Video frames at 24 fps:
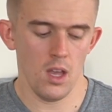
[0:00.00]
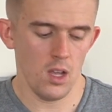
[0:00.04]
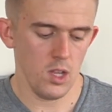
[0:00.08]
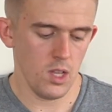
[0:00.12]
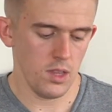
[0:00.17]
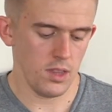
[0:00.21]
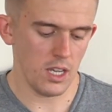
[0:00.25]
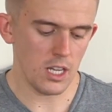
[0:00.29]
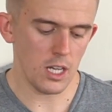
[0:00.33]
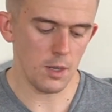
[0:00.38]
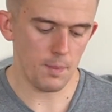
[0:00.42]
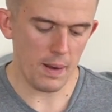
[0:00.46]

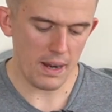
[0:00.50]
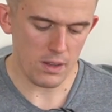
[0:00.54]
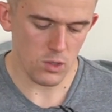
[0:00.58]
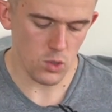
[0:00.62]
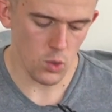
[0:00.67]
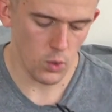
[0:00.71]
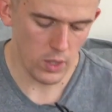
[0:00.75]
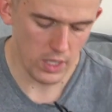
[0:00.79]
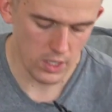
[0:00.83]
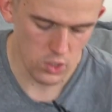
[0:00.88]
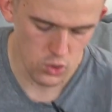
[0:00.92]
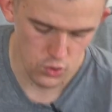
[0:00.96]
Thinking about
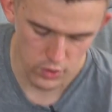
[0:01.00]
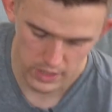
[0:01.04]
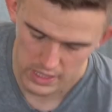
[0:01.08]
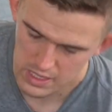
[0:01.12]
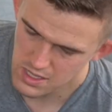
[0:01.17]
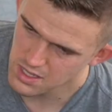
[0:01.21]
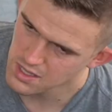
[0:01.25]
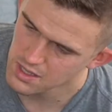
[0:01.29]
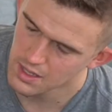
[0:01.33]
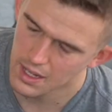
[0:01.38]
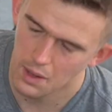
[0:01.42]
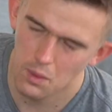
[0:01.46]

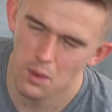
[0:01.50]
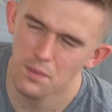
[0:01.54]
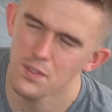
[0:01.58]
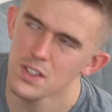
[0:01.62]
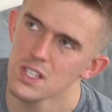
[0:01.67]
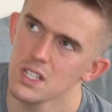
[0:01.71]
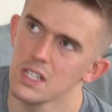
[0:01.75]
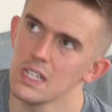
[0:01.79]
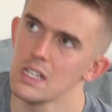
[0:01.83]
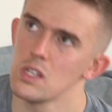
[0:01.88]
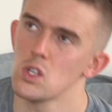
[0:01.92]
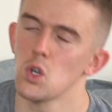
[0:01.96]
toiletries, now
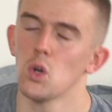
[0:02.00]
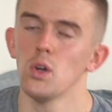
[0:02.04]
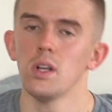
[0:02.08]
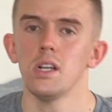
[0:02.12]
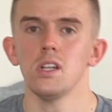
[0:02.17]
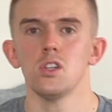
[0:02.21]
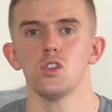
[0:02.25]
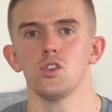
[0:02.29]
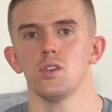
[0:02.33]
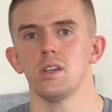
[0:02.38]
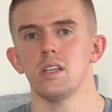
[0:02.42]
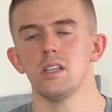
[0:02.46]
obviously
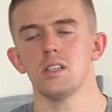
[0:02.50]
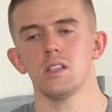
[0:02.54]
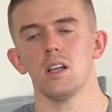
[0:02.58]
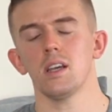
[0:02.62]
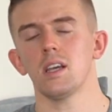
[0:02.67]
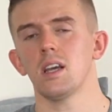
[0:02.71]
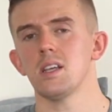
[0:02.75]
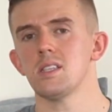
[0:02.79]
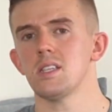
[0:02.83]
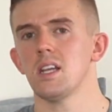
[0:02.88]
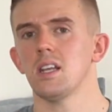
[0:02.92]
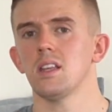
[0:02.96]
toiletries,
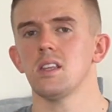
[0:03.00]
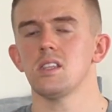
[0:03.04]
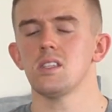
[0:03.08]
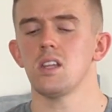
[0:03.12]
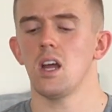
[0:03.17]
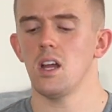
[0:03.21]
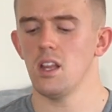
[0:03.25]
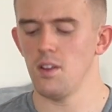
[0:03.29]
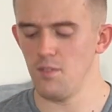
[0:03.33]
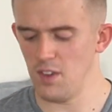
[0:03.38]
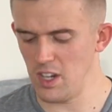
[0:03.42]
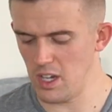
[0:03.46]
like I said at the
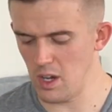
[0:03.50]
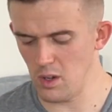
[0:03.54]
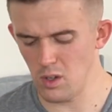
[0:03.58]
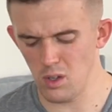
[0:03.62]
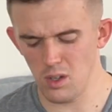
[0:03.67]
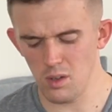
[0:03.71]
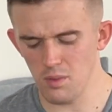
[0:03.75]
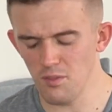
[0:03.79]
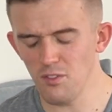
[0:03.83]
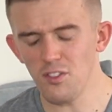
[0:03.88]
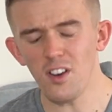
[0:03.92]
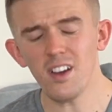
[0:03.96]
start of the video, you
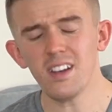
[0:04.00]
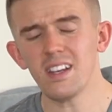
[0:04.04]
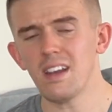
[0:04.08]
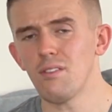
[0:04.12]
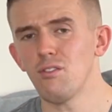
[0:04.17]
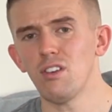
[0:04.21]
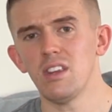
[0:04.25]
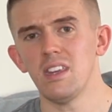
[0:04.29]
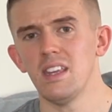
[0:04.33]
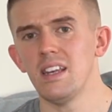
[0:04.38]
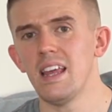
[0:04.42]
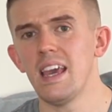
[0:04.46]
can find
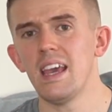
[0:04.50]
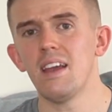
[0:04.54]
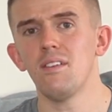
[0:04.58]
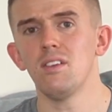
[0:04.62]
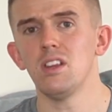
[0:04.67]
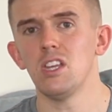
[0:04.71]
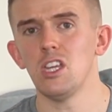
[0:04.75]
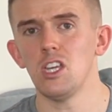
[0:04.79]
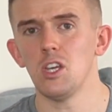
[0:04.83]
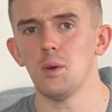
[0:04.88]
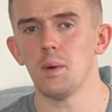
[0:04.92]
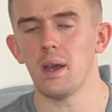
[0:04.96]
everything here in
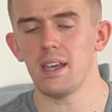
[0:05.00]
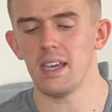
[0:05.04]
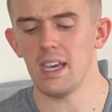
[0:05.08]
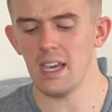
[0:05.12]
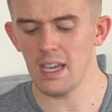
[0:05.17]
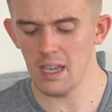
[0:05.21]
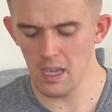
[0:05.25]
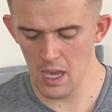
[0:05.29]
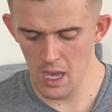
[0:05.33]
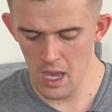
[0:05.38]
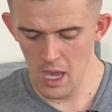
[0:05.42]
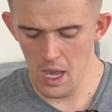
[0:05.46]
the
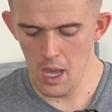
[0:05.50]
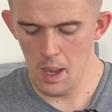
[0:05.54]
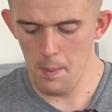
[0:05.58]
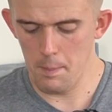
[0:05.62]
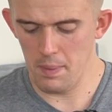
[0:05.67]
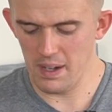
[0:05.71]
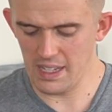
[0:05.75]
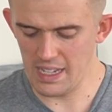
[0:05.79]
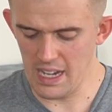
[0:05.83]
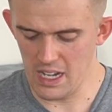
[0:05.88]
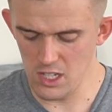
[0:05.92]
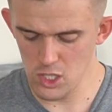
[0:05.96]
UAE,
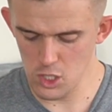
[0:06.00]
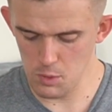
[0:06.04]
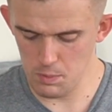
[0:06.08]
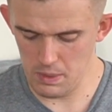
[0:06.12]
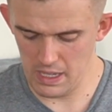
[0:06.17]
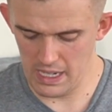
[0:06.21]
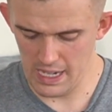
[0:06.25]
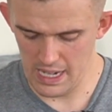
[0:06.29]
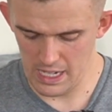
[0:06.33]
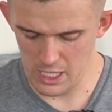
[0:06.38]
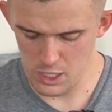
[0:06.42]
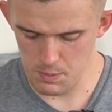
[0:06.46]
but it can just
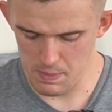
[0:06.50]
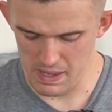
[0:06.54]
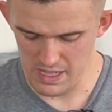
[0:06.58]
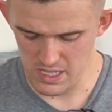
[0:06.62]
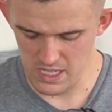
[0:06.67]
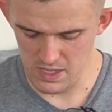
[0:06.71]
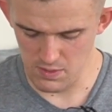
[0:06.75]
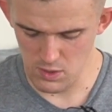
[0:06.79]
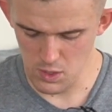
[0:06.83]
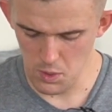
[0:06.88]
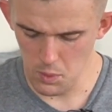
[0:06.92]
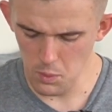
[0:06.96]
be
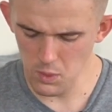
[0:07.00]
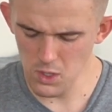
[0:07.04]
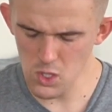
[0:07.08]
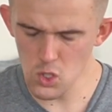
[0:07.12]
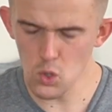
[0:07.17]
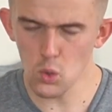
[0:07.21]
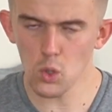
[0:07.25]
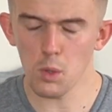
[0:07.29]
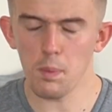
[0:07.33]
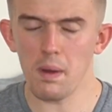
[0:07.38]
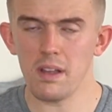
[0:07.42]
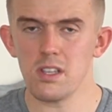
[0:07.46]
expensive. So I want to
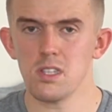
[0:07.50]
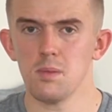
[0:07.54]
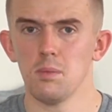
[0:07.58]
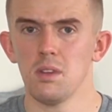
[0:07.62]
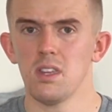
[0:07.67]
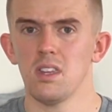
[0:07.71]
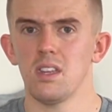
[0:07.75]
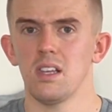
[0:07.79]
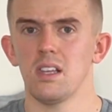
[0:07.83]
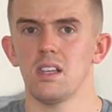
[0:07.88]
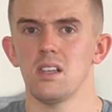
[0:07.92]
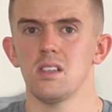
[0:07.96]
talk about some of
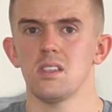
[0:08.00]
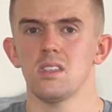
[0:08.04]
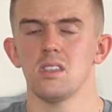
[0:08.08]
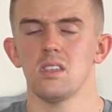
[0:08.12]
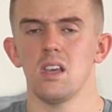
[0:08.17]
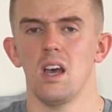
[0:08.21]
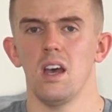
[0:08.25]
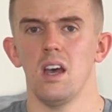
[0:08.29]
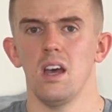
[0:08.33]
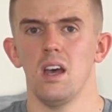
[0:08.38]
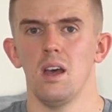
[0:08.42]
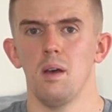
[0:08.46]
the things
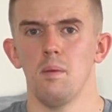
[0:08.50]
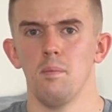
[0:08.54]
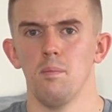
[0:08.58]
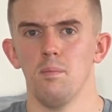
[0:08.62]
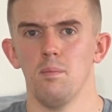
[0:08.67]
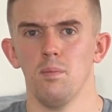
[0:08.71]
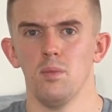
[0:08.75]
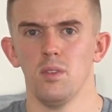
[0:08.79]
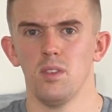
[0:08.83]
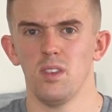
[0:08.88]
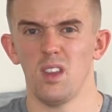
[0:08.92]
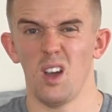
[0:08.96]

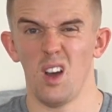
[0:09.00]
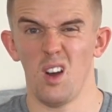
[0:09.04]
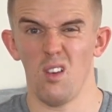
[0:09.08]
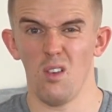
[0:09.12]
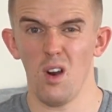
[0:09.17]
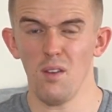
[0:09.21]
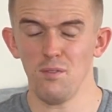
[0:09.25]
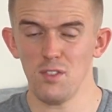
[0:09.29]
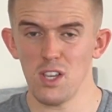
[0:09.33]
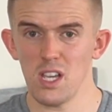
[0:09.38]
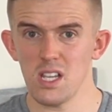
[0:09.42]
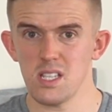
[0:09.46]
that are
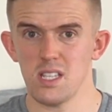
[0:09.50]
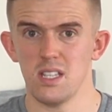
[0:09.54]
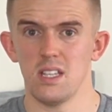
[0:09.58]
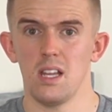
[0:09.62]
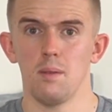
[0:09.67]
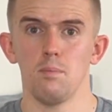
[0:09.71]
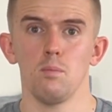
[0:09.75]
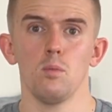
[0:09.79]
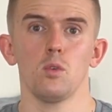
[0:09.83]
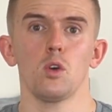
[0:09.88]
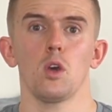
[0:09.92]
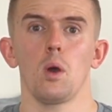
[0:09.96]
obvious, and
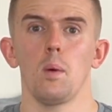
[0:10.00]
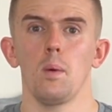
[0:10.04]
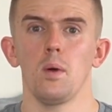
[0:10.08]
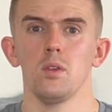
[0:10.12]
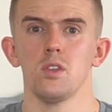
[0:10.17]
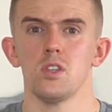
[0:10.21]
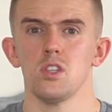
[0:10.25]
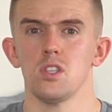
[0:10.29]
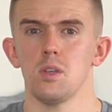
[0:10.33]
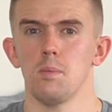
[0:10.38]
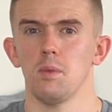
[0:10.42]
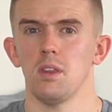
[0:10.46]
then go on
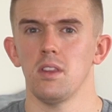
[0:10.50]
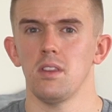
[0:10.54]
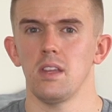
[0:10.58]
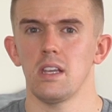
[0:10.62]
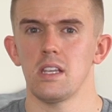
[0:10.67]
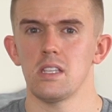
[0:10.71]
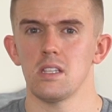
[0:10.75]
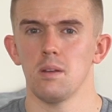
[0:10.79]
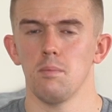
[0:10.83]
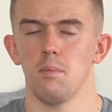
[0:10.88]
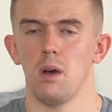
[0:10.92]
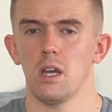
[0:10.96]
to some of the
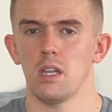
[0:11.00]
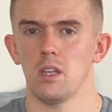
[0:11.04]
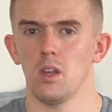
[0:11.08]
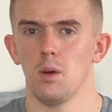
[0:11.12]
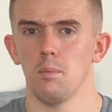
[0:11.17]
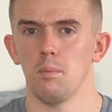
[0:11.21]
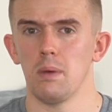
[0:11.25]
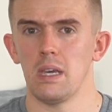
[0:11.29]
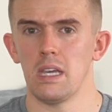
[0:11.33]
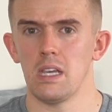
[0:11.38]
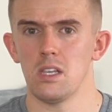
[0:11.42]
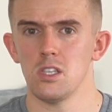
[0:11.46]
things that might
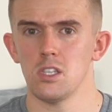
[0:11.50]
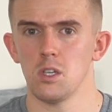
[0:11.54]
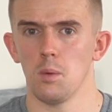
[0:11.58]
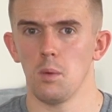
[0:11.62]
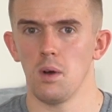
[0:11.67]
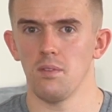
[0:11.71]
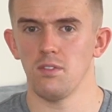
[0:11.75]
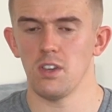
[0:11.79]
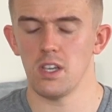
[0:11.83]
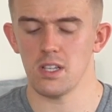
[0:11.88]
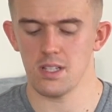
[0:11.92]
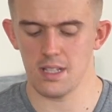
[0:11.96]
not be so
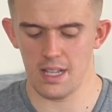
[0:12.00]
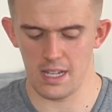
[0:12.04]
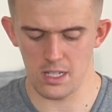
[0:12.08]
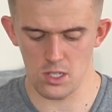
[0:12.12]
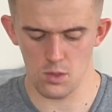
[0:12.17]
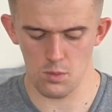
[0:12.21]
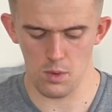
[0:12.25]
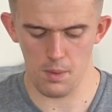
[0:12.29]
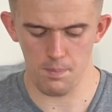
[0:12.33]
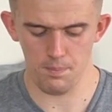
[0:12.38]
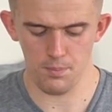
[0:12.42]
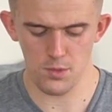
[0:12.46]
obvious
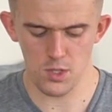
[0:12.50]
later on.